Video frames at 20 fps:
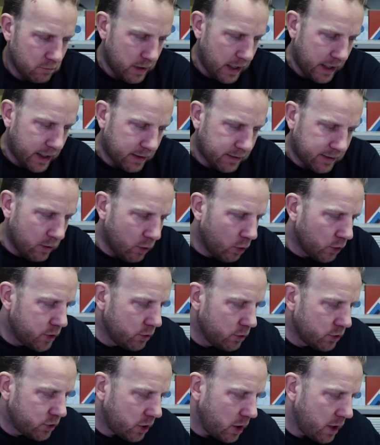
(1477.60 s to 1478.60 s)
like I told
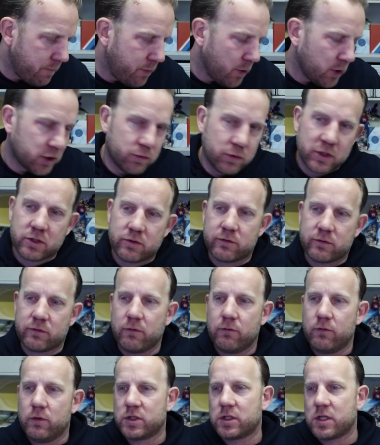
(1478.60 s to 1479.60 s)
you, Studyportals
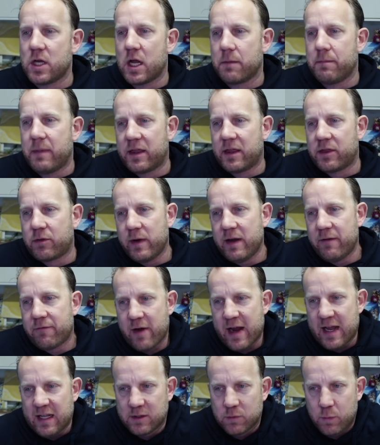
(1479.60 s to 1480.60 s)
was started by 3
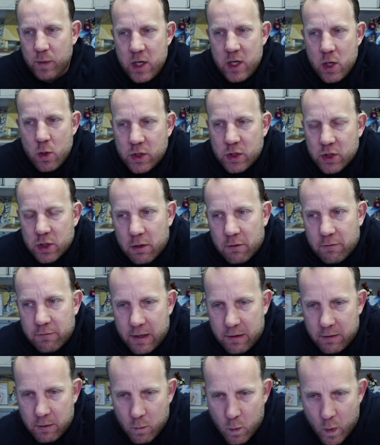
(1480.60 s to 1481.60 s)
friends. We knew each other
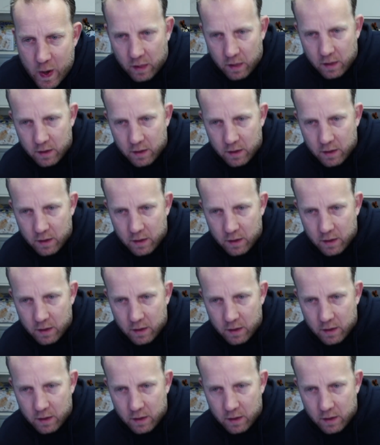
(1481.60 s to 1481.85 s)
very well.